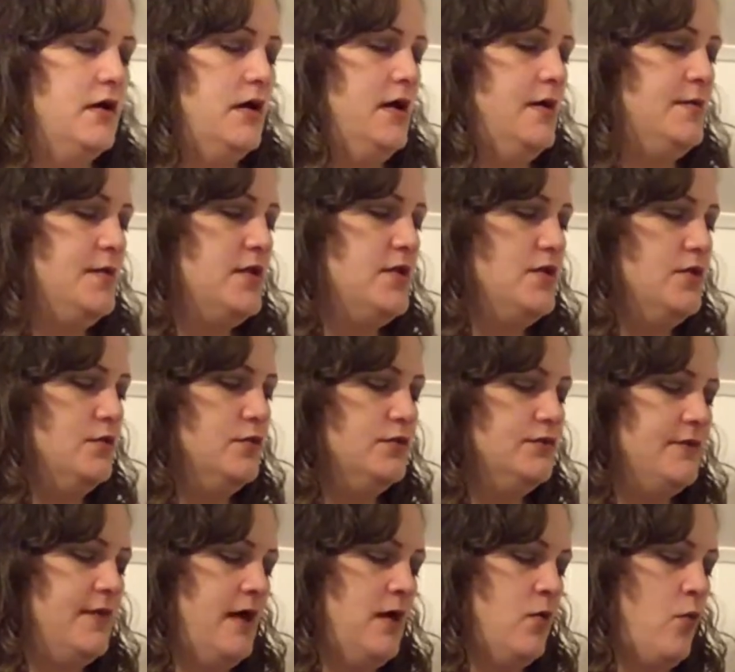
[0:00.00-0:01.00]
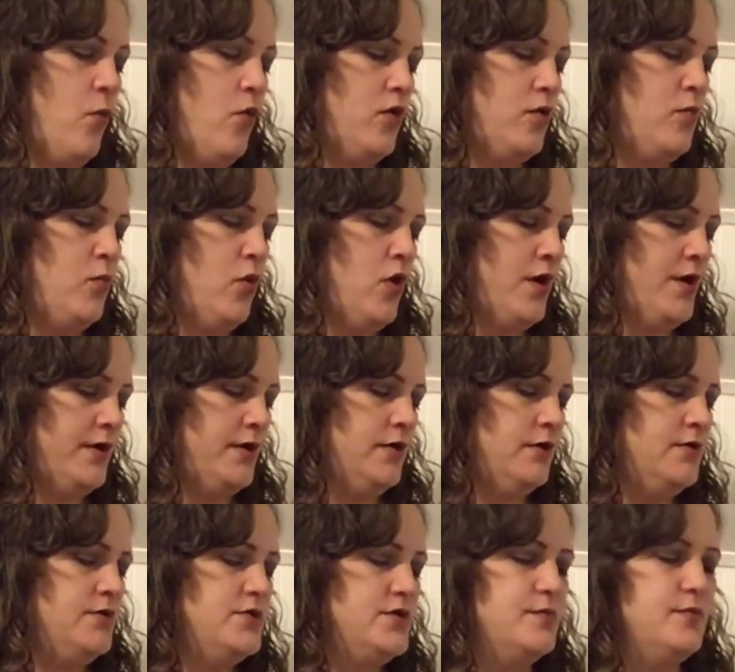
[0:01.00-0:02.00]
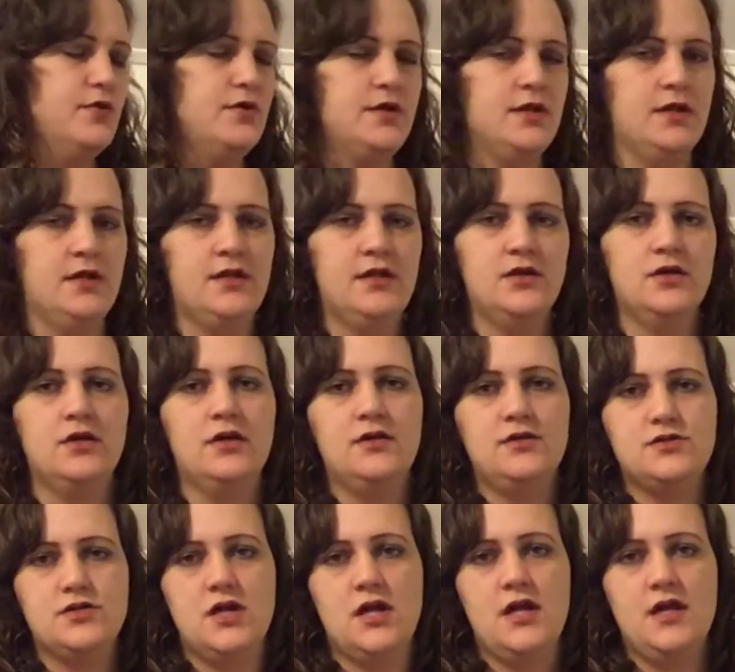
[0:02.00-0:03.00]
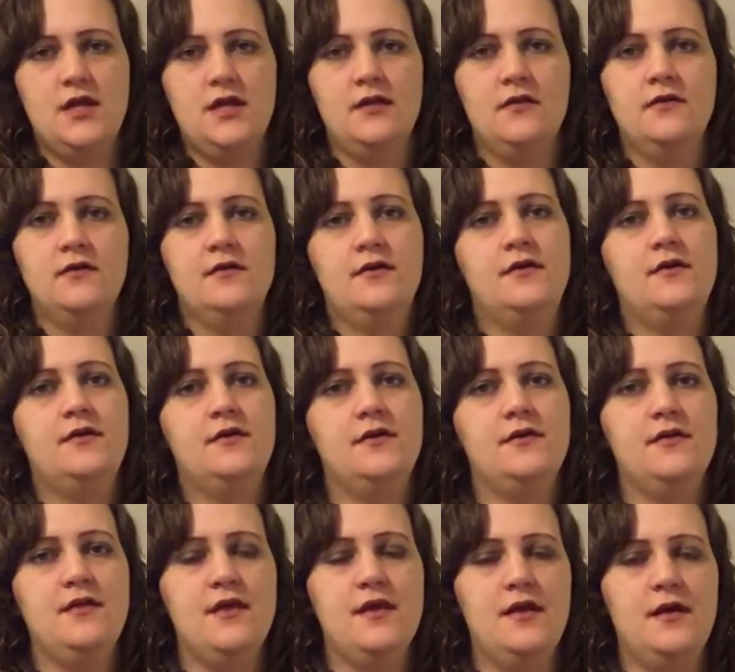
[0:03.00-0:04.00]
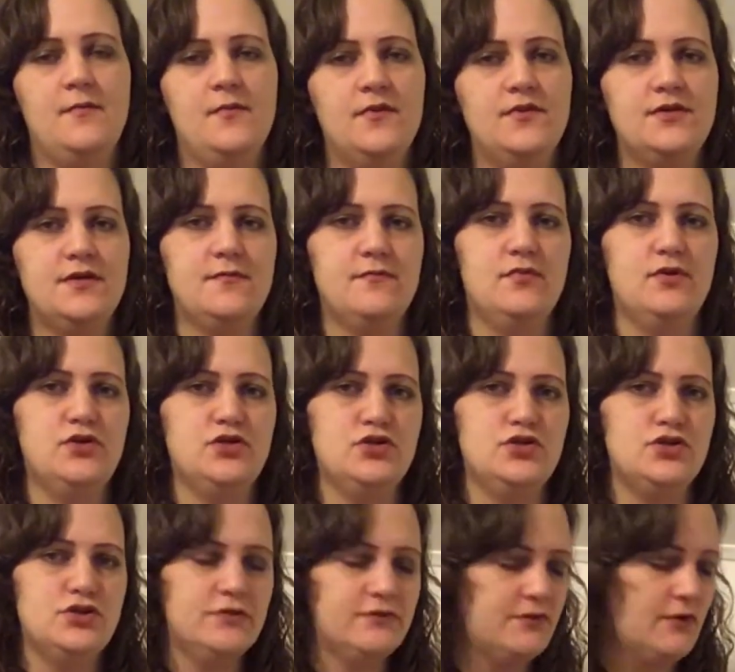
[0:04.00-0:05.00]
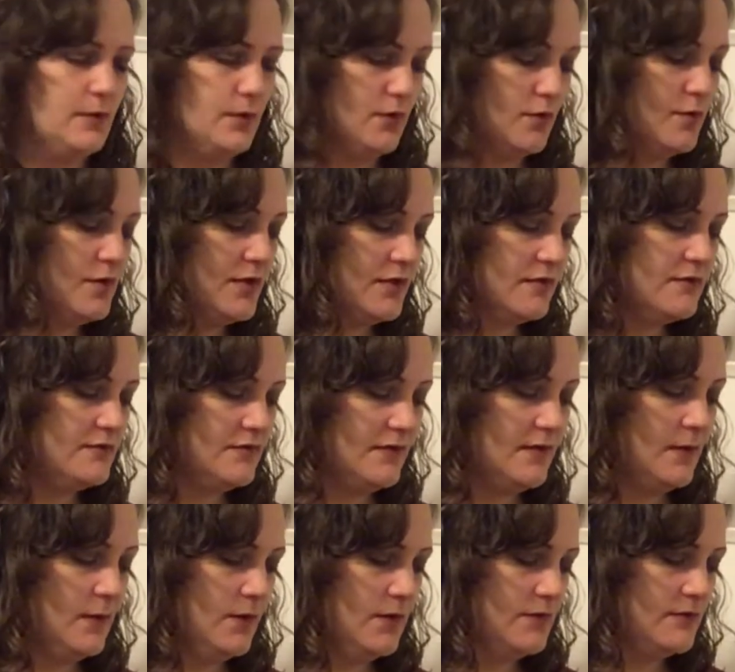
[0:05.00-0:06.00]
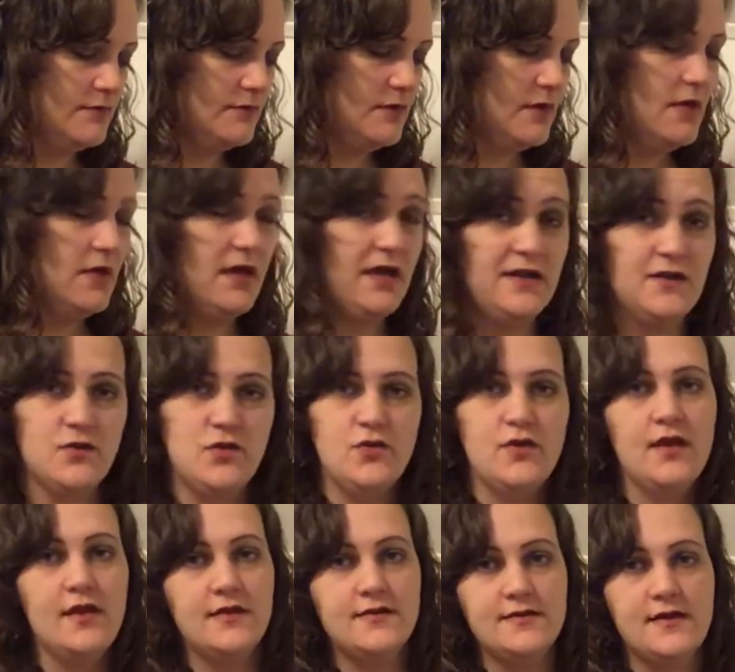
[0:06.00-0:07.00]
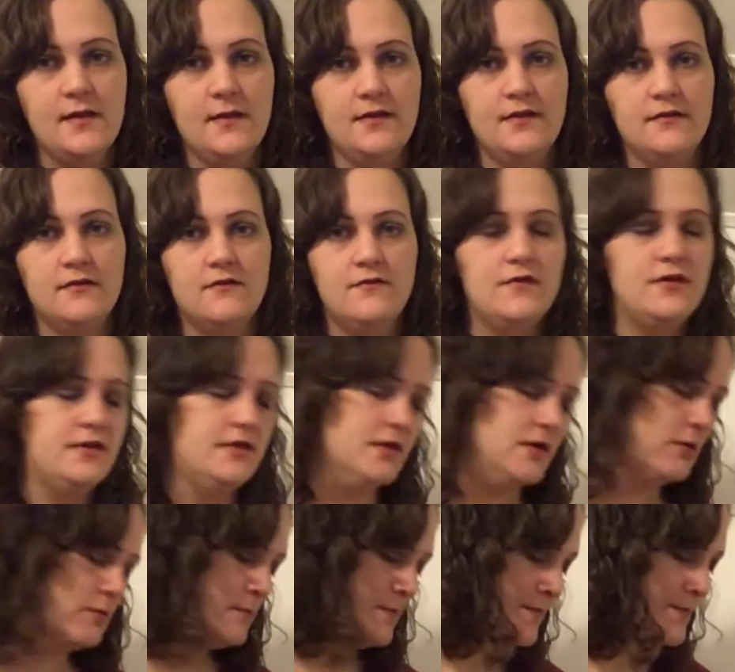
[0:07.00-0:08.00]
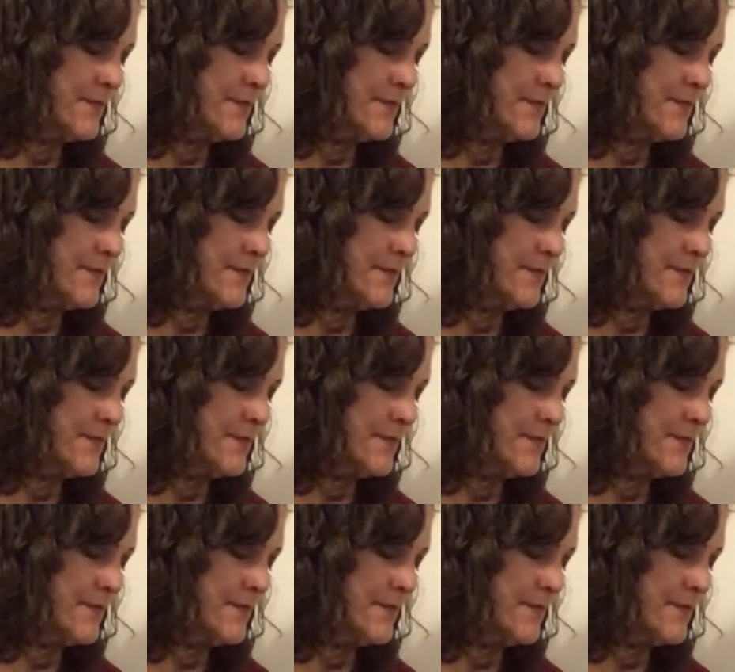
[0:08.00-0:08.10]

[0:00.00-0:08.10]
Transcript: I'm going to use that warm water to put in here and try and get up the temperature just a little bit because it looks, I know you can't tell it in the video,